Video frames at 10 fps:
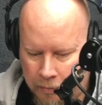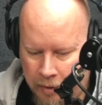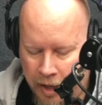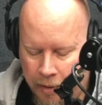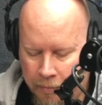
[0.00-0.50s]

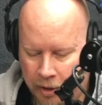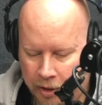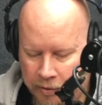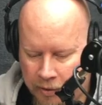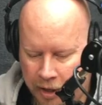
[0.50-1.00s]
Yeah, no,
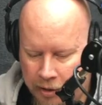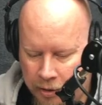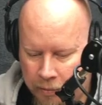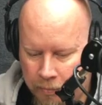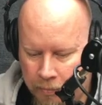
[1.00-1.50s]
he's a great
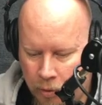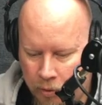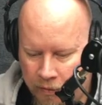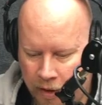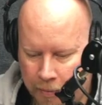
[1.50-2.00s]
dude,
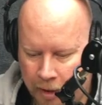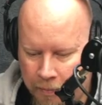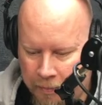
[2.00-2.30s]
old friend of mine.